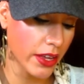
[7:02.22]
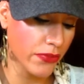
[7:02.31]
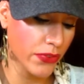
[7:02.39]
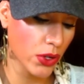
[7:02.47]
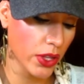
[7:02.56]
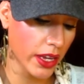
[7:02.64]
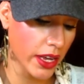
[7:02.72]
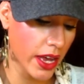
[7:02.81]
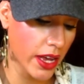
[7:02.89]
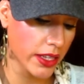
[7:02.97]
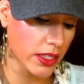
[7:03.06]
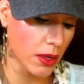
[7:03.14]
feel like it
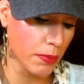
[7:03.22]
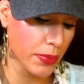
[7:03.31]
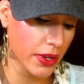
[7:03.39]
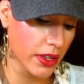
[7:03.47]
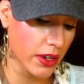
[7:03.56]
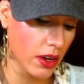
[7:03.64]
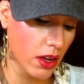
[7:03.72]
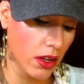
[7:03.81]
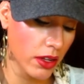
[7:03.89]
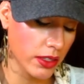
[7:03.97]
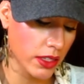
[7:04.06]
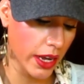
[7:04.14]
has a
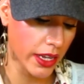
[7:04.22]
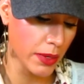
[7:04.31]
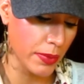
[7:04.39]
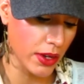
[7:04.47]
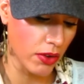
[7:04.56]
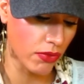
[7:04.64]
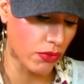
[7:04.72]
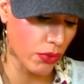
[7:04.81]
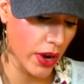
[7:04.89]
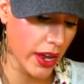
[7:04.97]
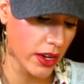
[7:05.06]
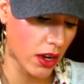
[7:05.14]
tiny bit of
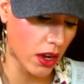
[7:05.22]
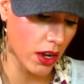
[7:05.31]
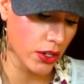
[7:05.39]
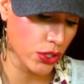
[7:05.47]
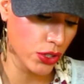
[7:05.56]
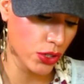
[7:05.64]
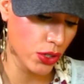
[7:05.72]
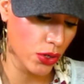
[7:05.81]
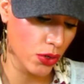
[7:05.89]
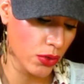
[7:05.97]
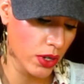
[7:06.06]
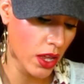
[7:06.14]
red
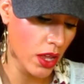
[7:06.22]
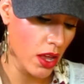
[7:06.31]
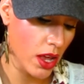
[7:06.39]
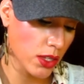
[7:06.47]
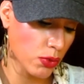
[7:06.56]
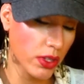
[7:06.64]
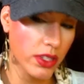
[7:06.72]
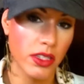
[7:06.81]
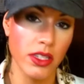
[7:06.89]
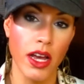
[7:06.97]
undertone as well as